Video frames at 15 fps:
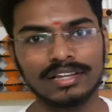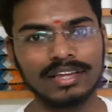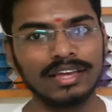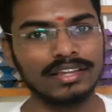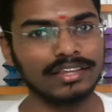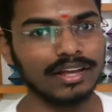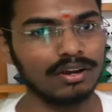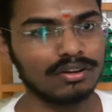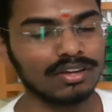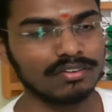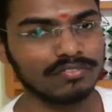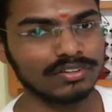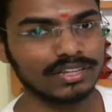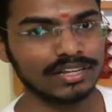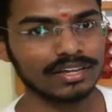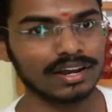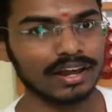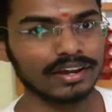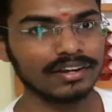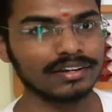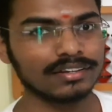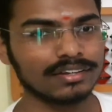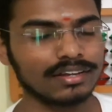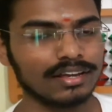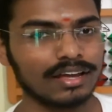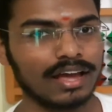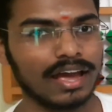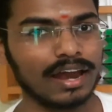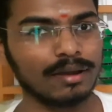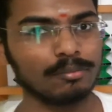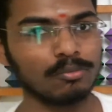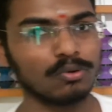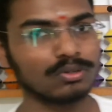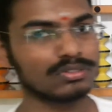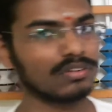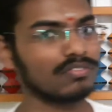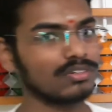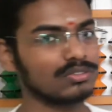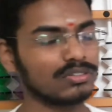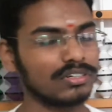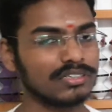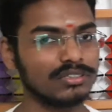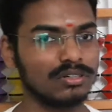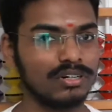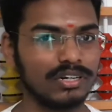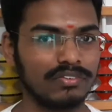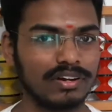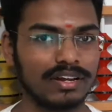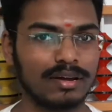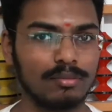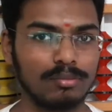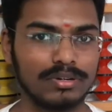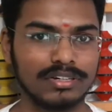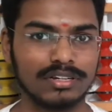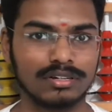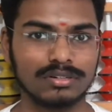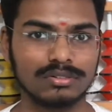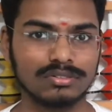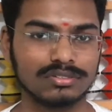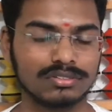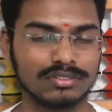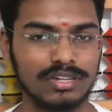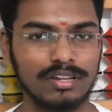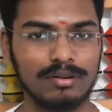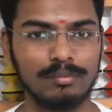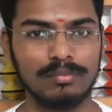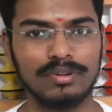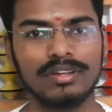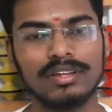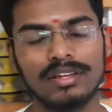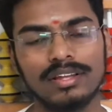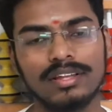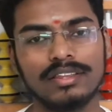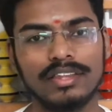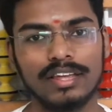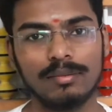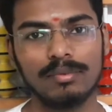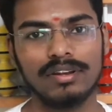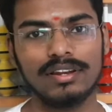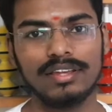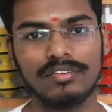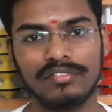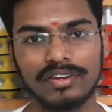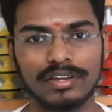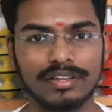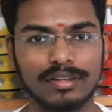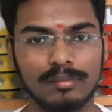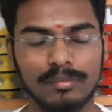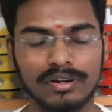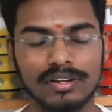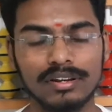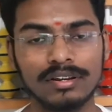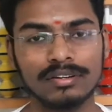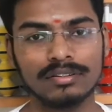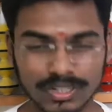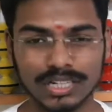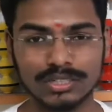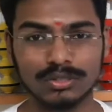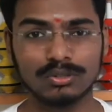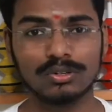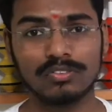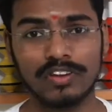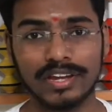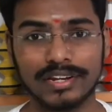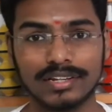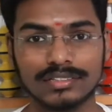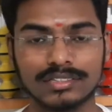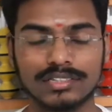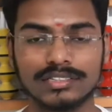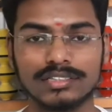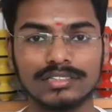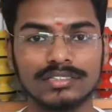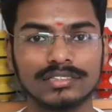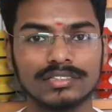They'll do everything right. And most of the students don't even complete the course. They'll be leaving in the middle due to various reasons.